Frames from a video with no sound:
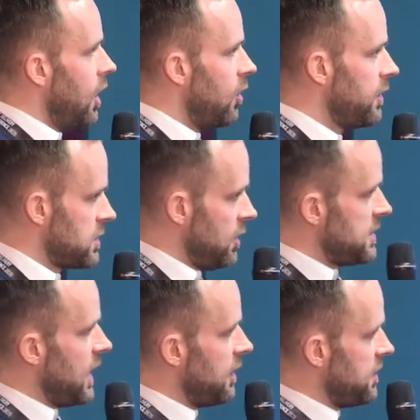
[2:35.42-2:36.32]
We're a
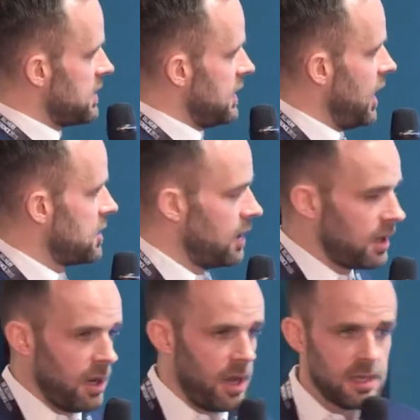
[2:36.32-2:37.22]
subset of
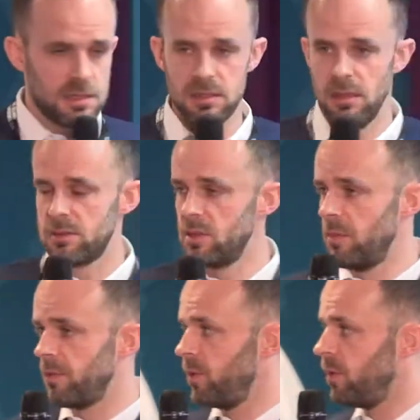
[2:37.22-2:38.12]
international clients,
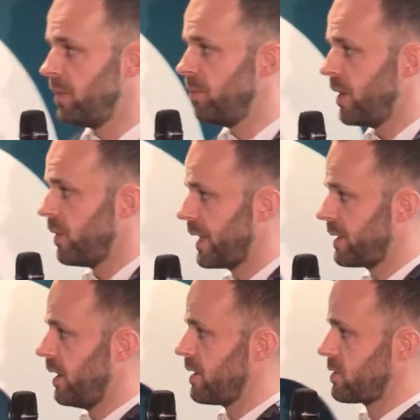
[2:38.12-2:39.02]
some of whom you might
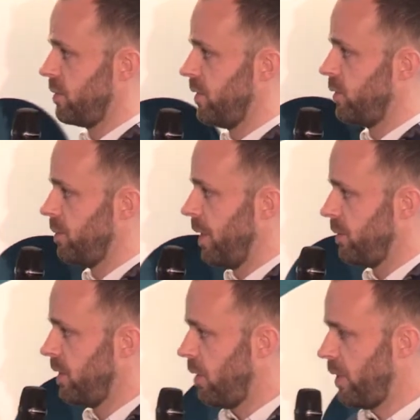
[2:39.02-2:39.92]
recognize, some of whom you
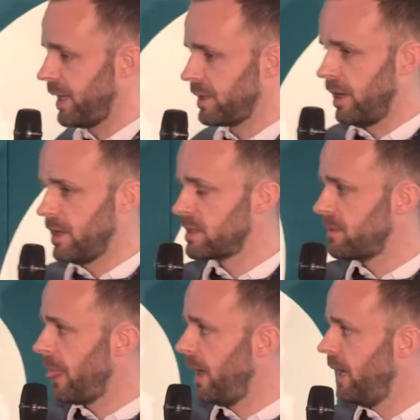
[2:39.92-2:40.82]
might not recognize.